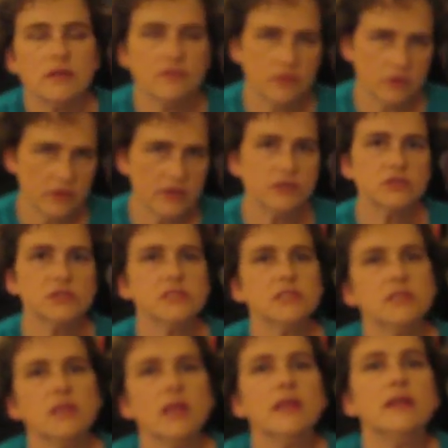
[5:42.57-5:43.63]
If you're
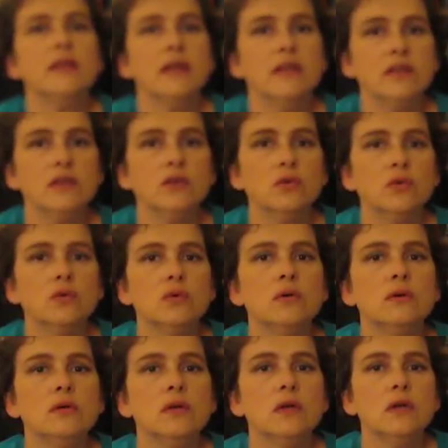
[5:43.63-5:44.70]
interested in any
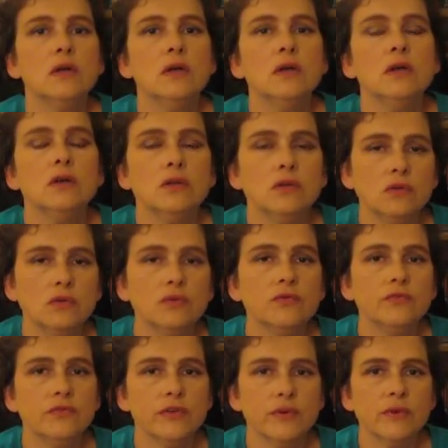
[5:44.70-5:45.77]
cool
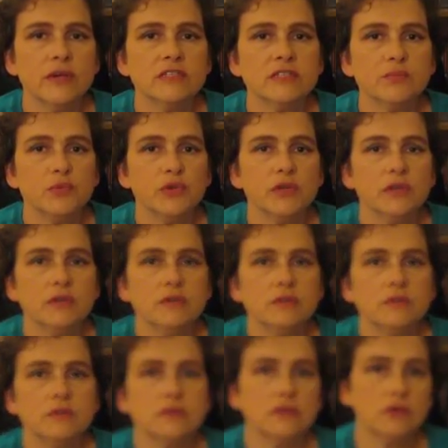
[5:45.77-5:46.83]
gluten-free
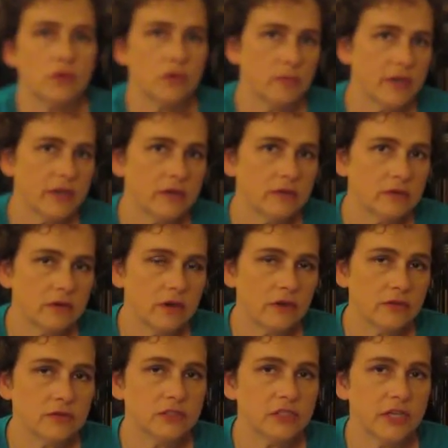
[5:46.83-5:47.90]
recipes, go to my
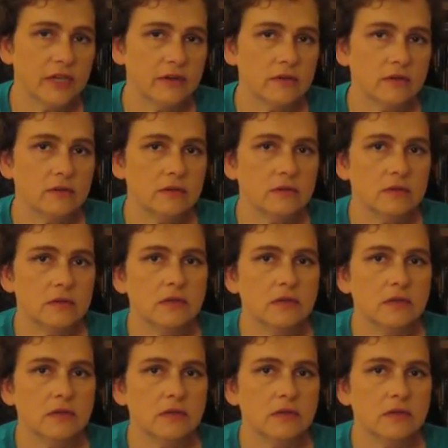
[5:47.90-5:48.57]
other channel,